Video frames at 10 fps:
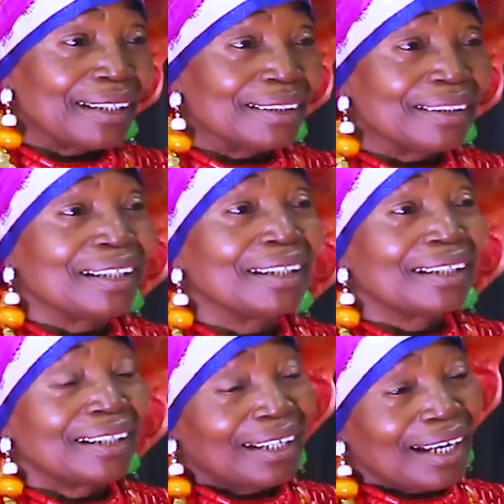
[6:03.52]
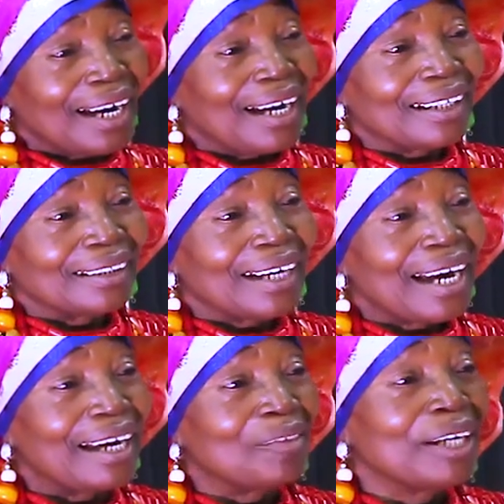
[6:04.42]
adire. And
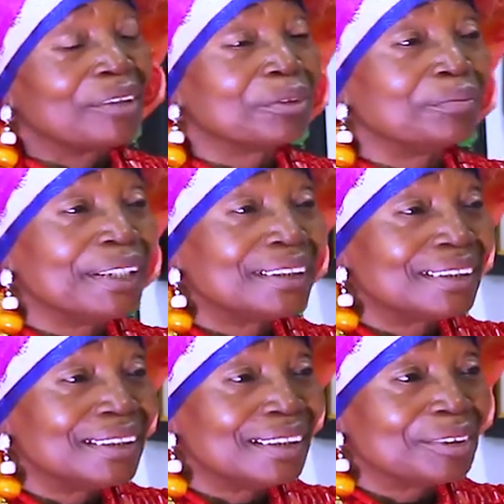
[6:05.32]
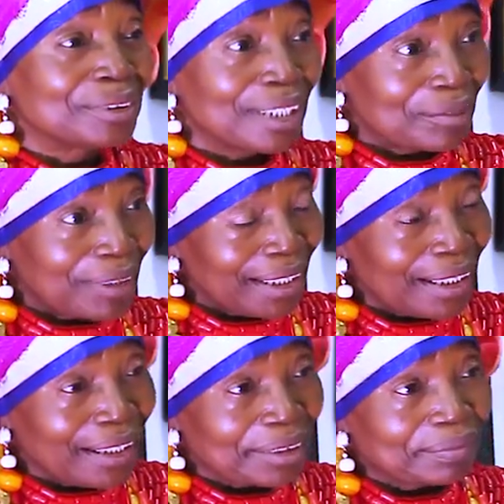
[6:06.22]
I went to meet the Susan
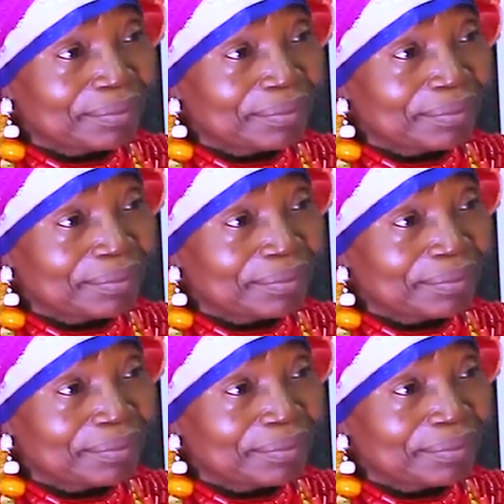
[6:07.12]
Wenja,